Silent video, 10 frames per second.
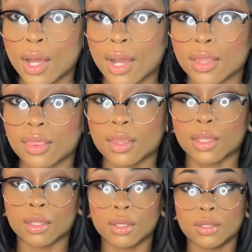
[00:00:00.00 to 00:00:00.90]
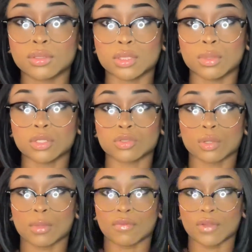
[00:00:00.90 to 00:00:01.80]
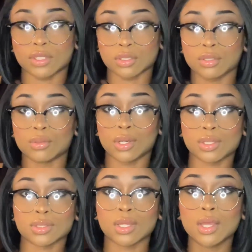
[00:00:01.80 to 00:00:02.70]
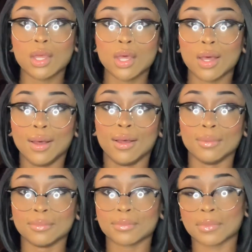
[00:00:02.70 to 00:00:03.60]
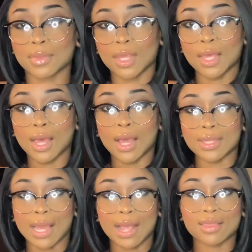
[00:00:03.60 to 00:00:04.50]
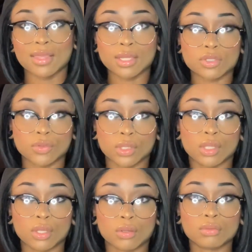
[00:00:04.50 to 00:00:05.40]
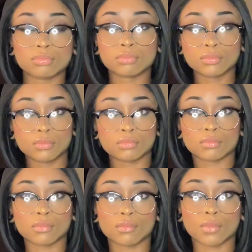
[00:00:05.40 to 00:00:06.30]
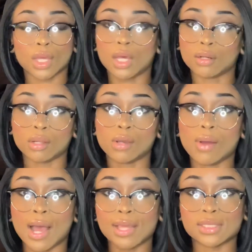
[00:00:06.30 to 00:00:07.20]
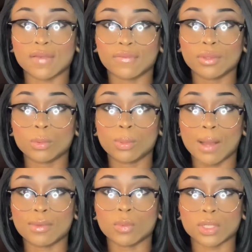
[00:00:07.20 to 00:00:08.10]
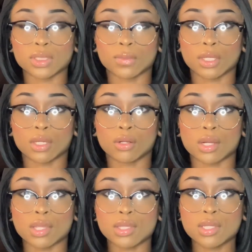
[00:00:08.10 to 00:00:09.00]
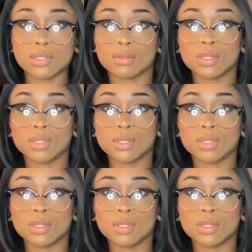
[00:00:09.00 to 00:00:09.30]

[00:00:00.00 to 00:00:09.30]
I think, just making sure I'm not flashing you guys. Um, yeah, I think it's really cute. I don't know. I definitely would probably wear something underneath it